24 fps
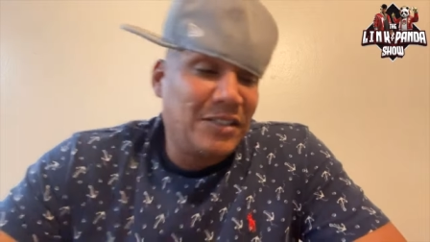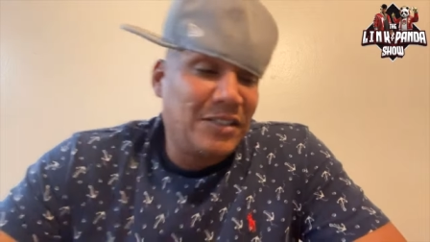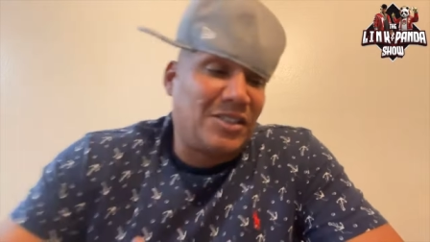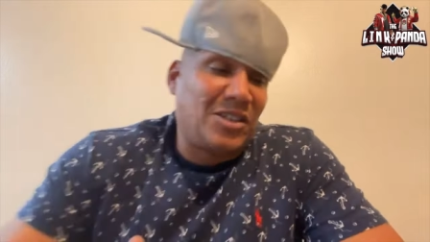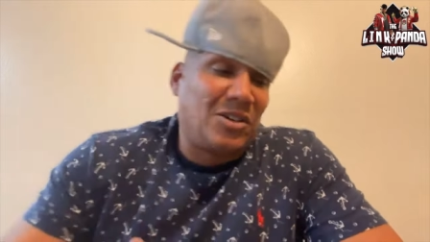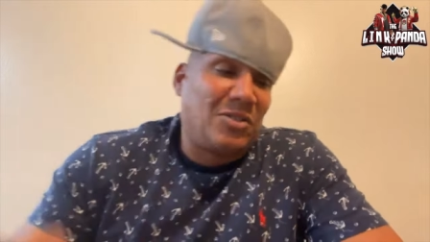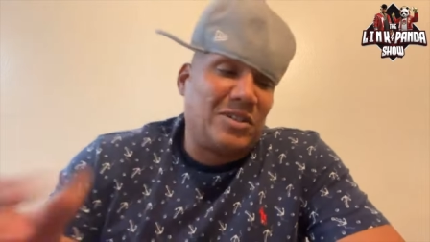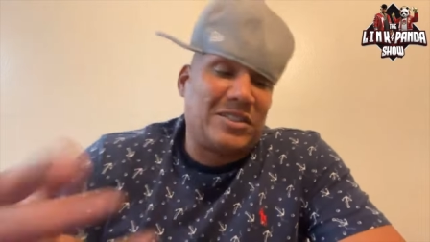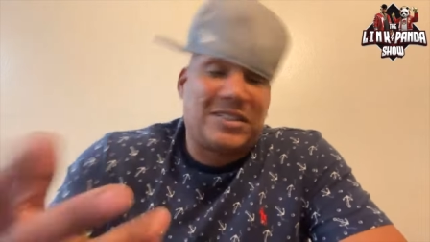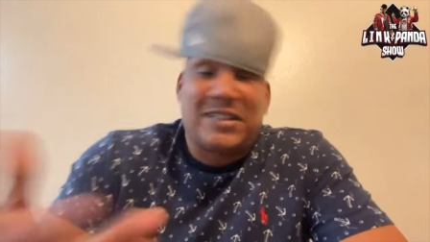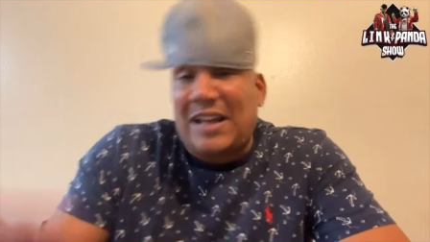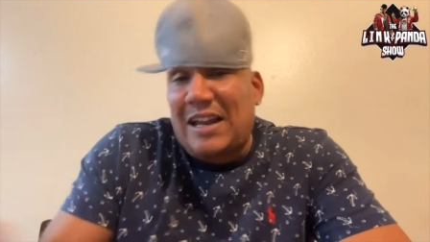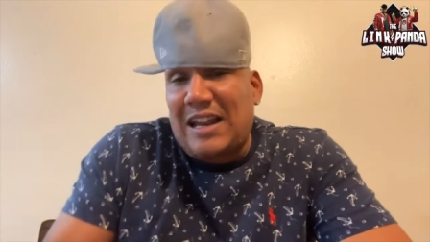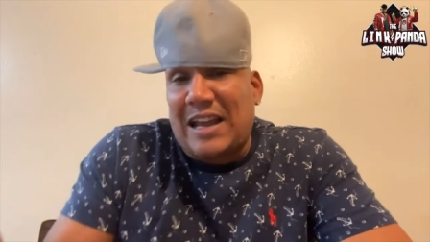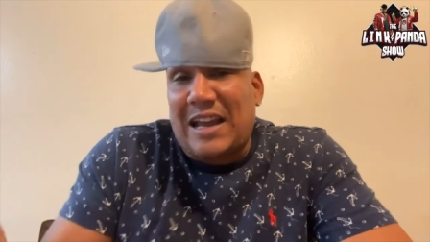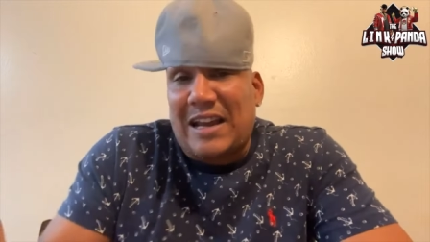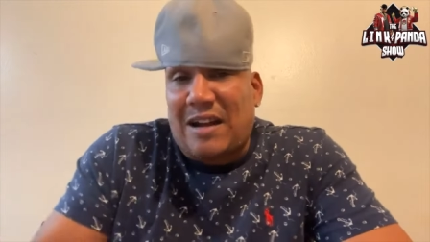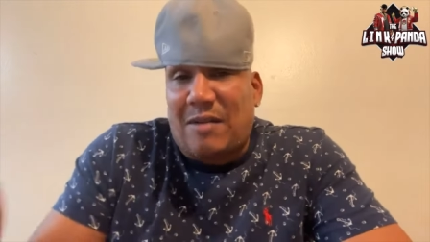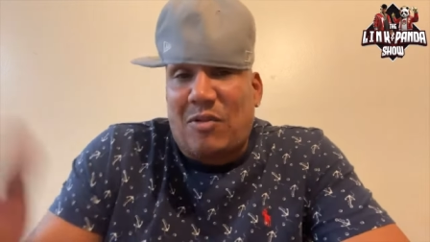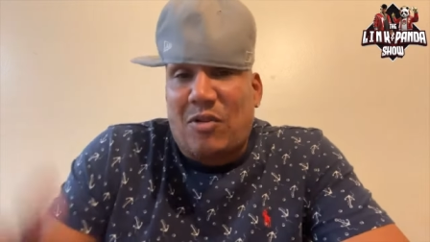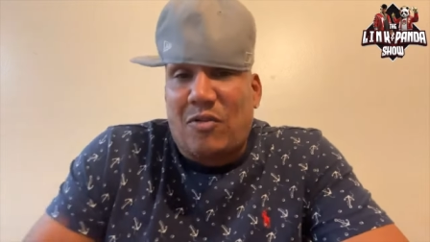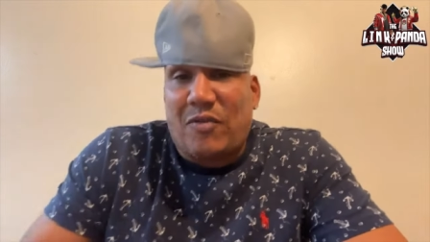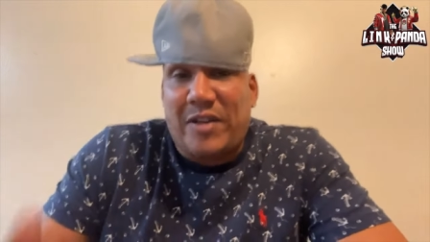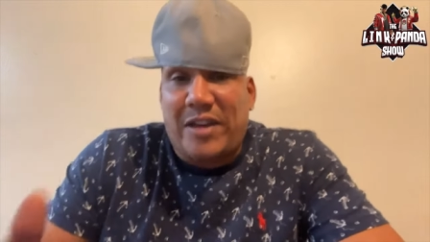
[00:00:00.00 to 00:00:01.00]
So it's not
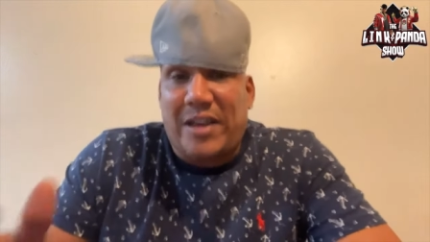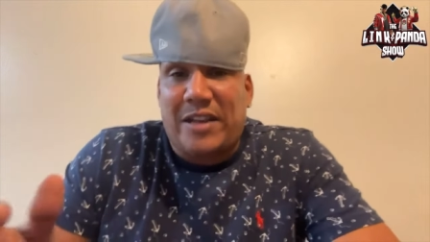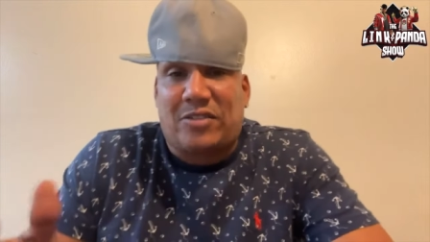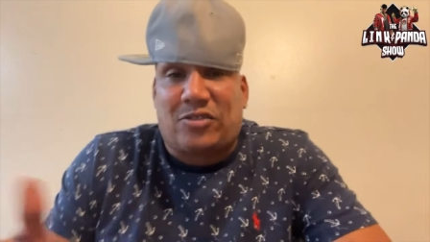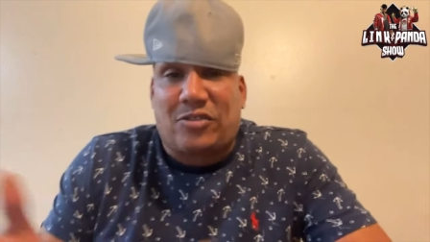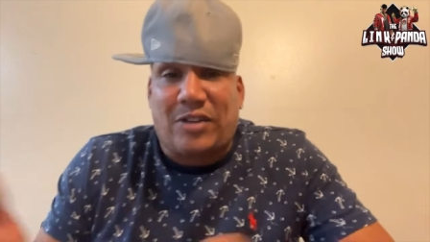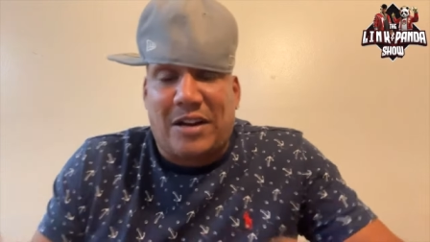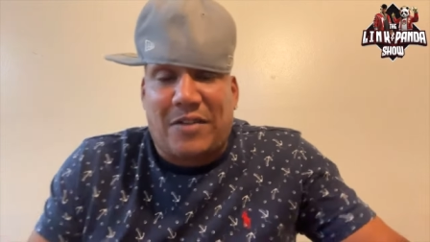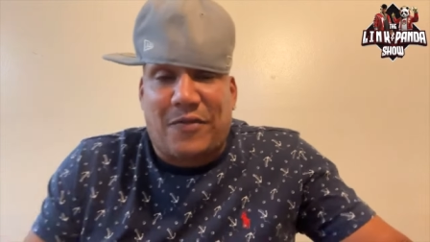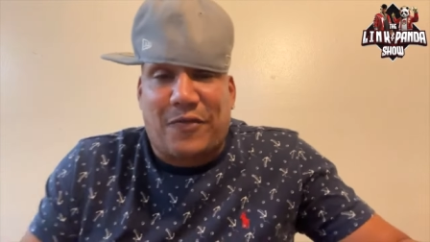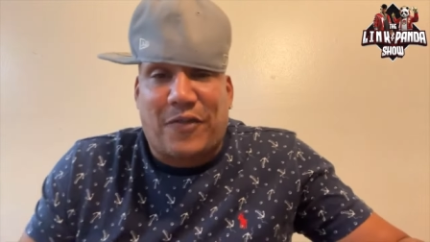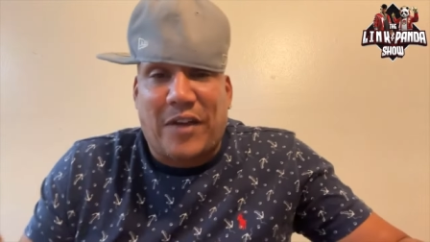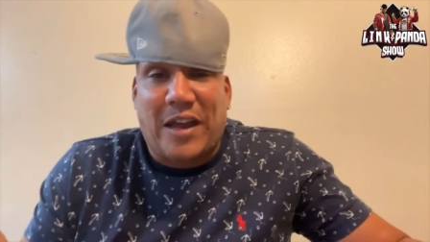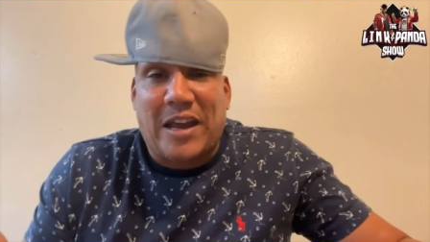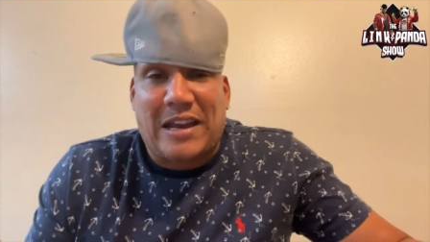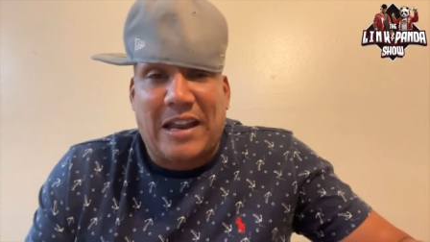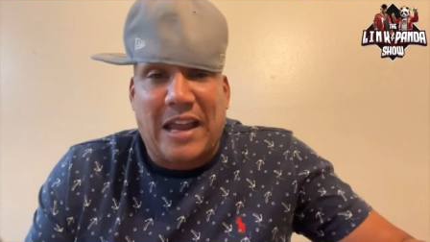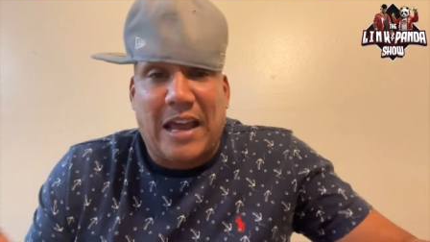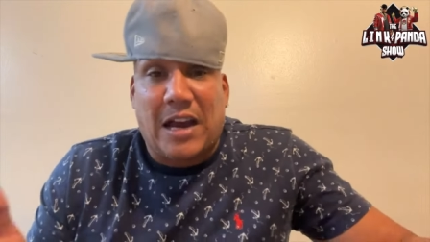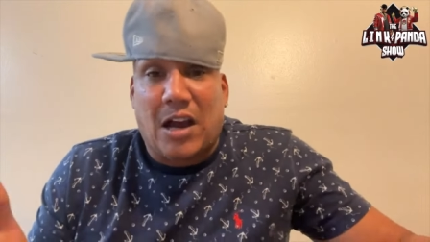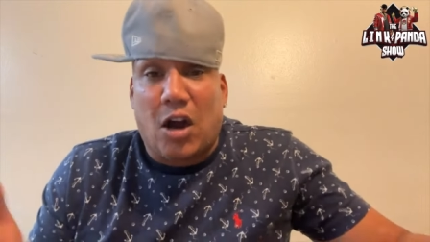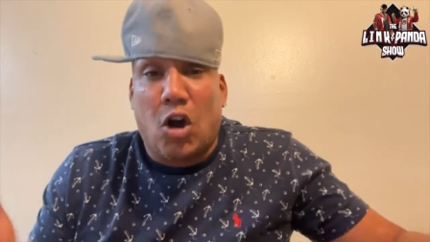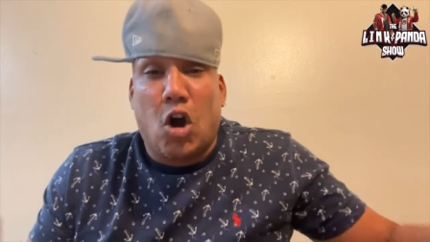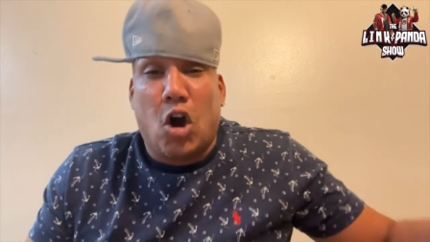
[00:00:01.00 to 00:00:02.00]
like I'm over here trying to
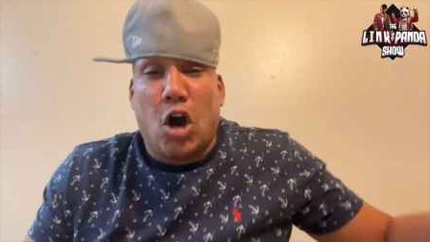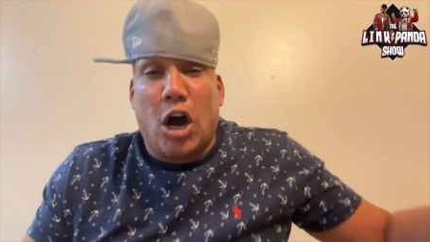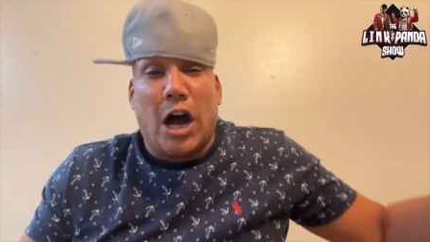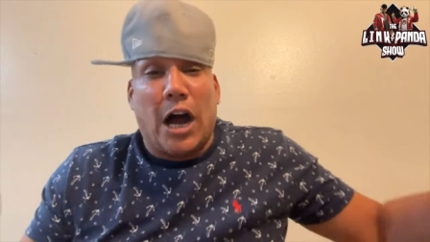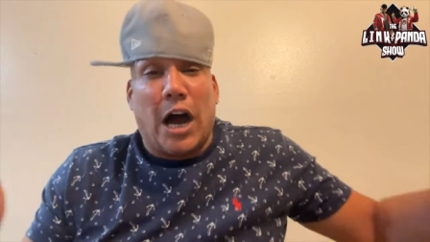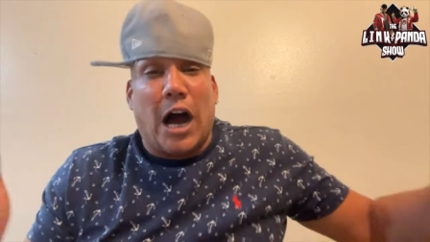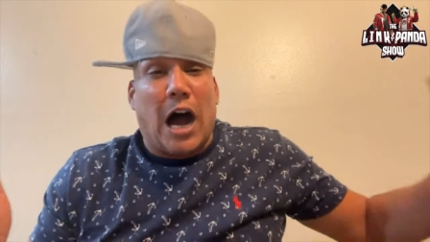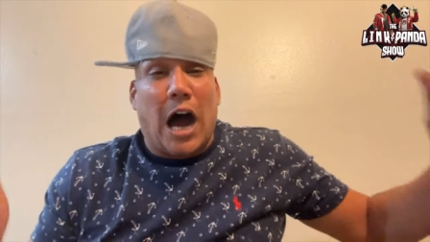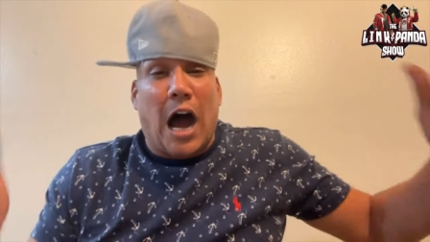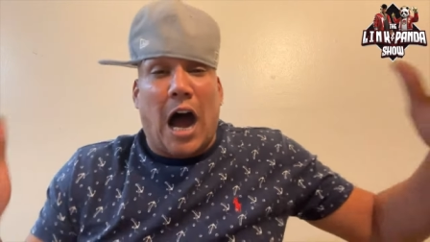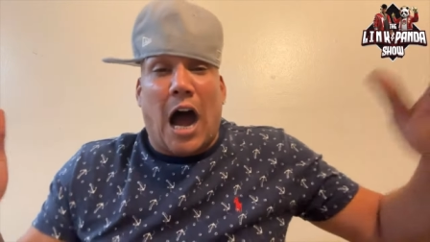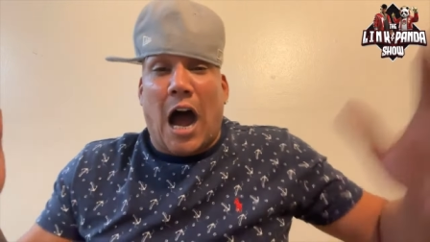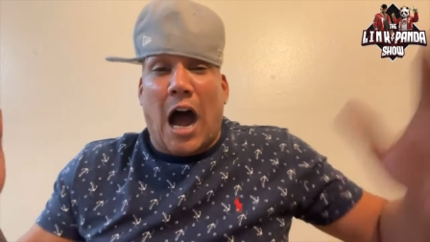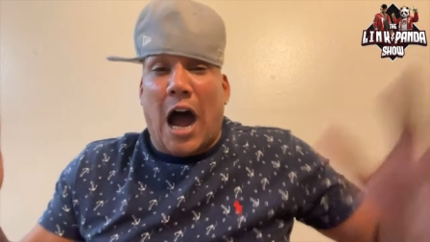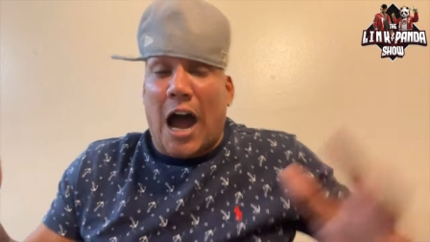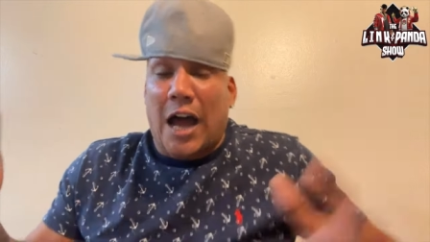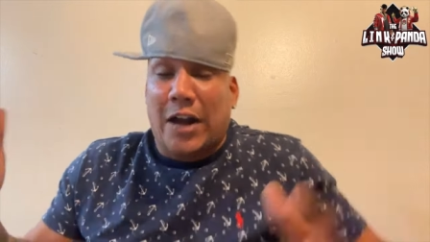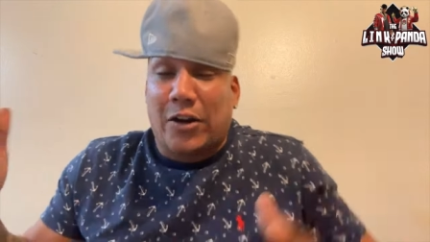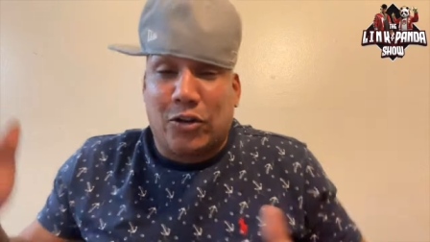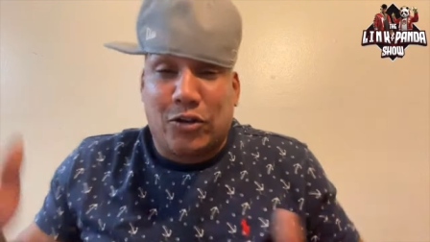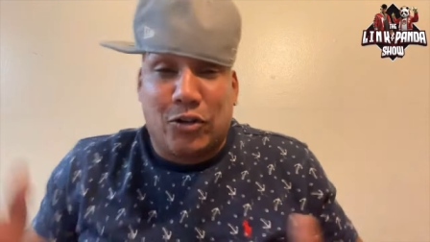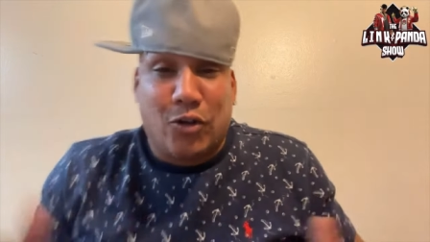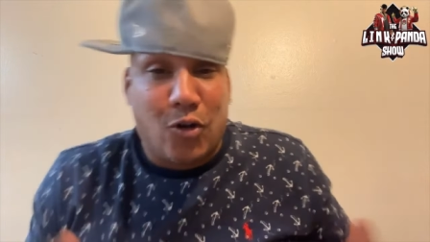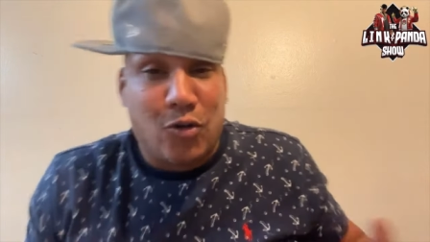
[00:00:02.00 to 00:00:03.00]
fake like, oh,
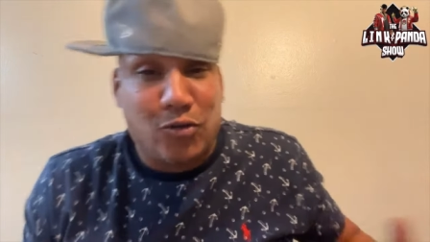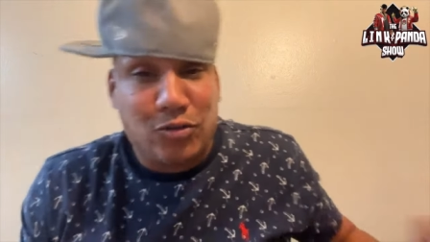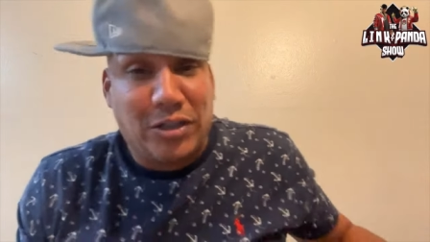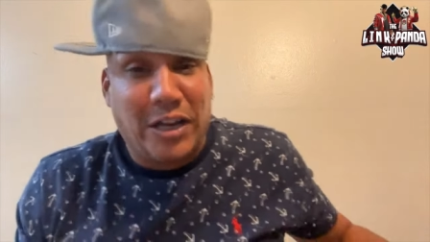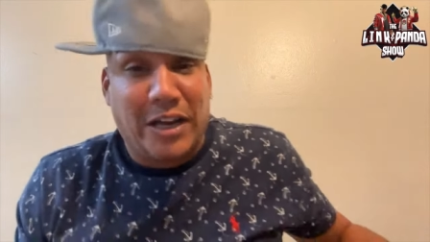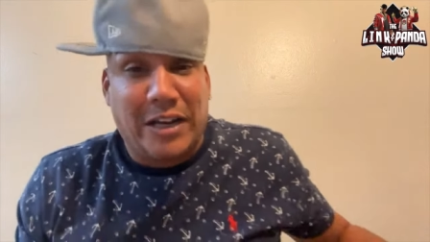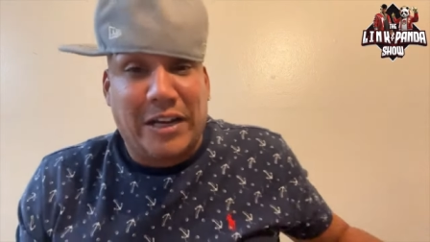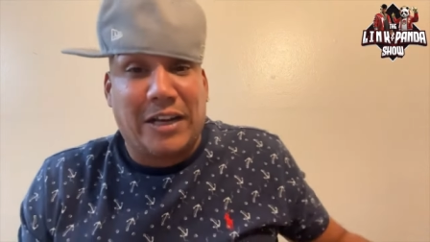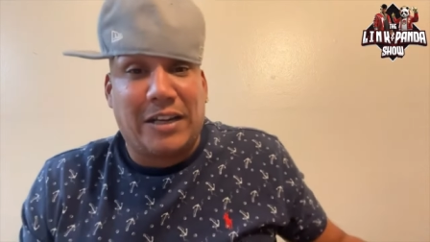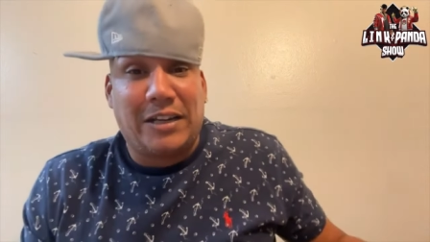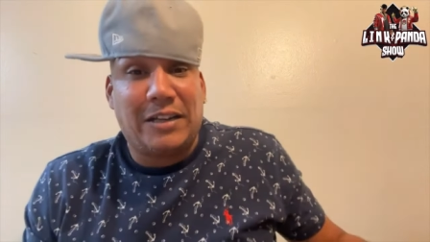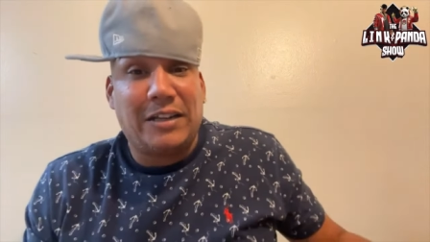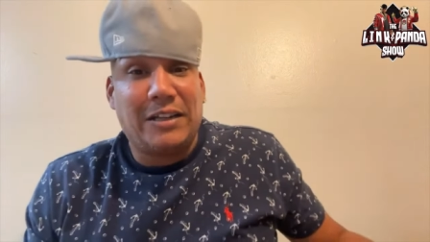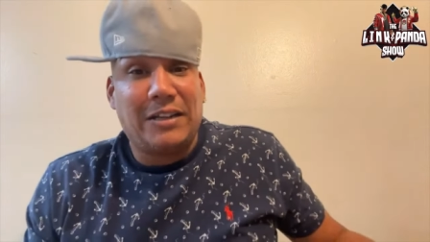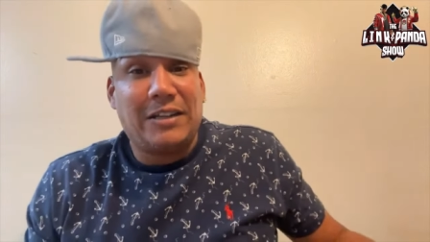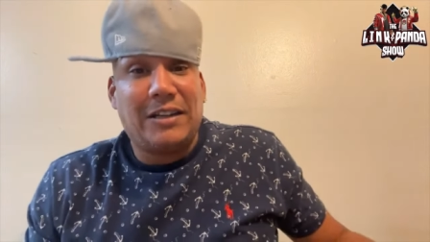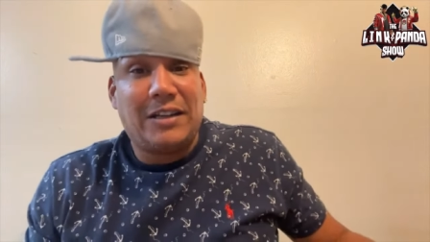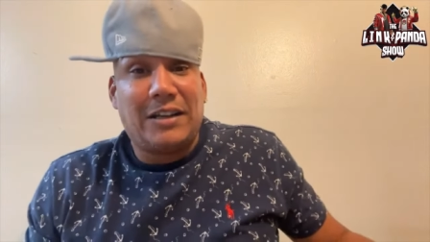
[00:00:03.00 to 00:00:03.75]
I don't know who did it.